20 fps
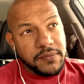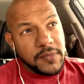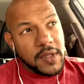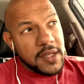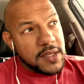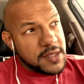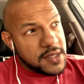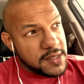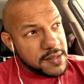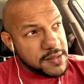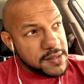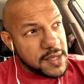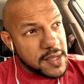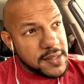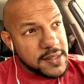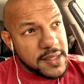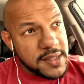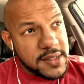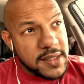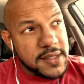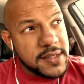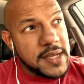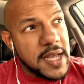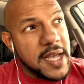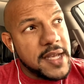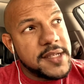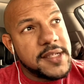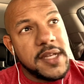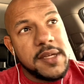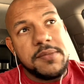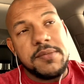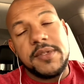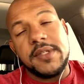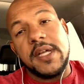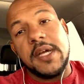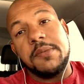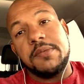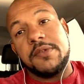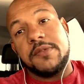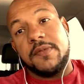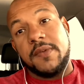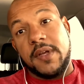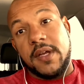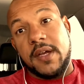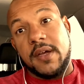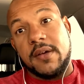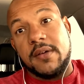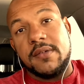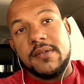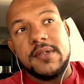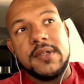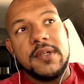She's done these exact same steps for years.